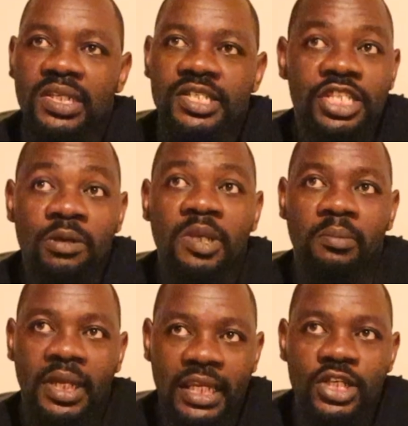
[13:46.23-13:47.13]

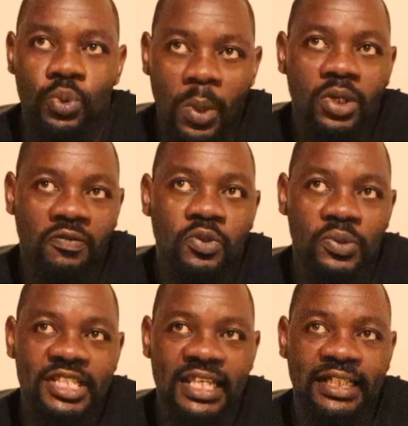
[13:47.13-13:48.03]
steaming men is one of
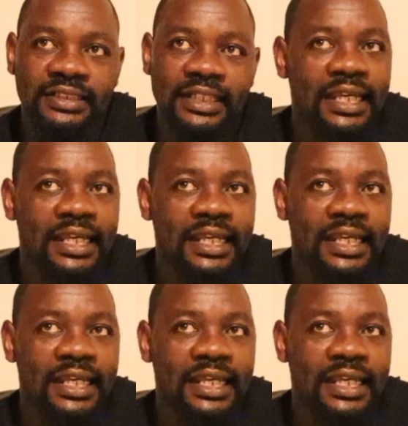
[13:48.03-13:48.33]
those things.